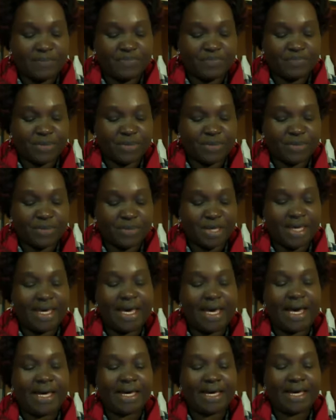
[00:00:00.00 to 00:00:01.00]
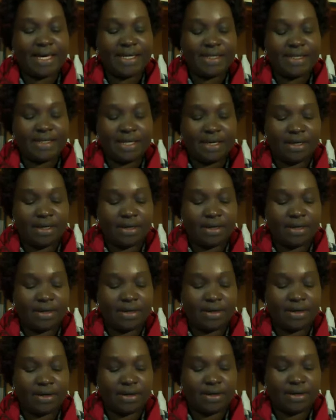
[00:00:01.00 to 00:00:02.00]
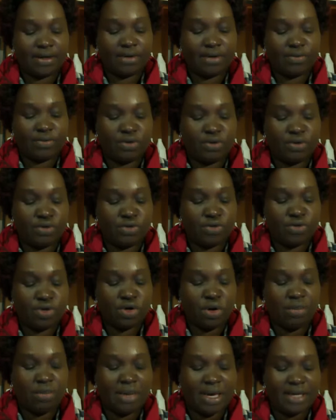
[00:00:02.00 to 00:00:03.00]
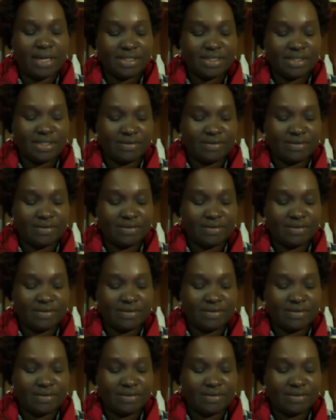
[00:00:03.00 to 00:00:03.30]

here again, we would recommend,